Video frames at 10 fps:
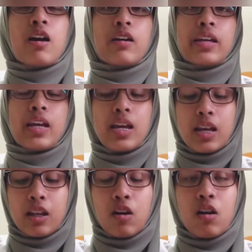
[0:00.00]
okay,
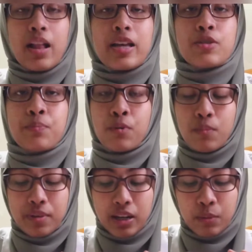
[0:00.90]
it called as
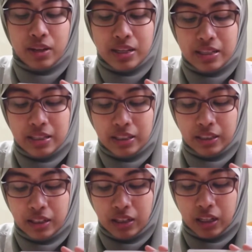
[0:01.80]
probe. It will
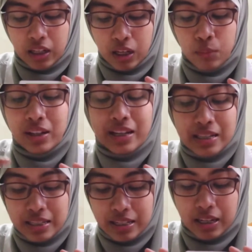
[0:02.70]

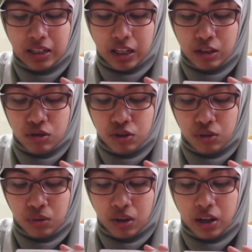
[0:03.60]
insert
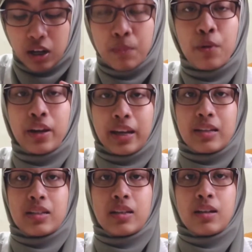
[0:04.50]
into a
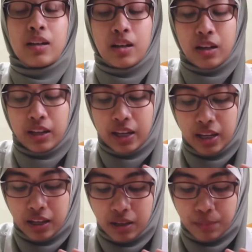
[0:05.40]
pocket,
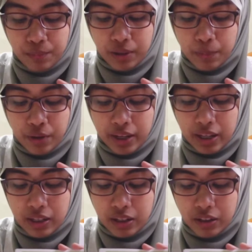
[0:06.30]
okay, a
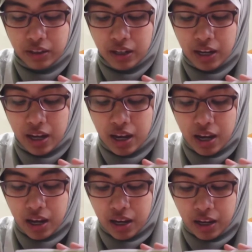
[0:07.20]
pocket here,
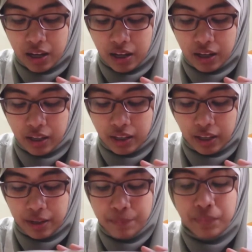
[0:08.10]

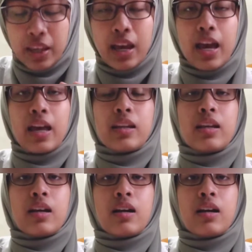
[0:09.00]
okay, and